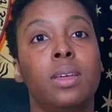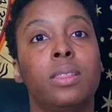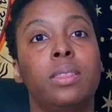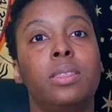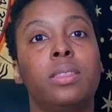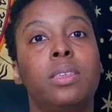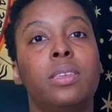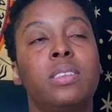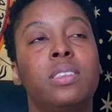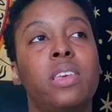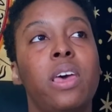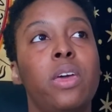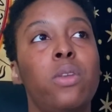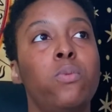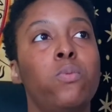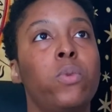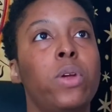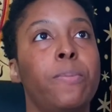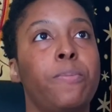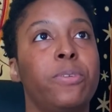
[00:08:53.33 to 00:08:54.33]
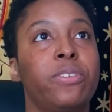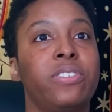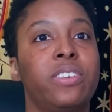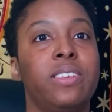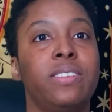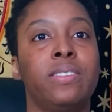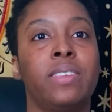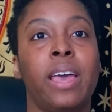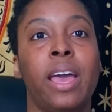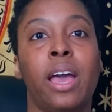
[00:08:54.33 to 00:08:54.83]
The Sun
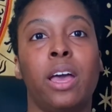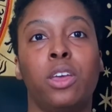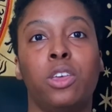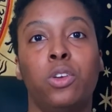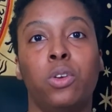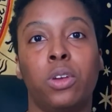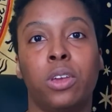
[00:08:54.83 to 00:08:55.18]
represents how your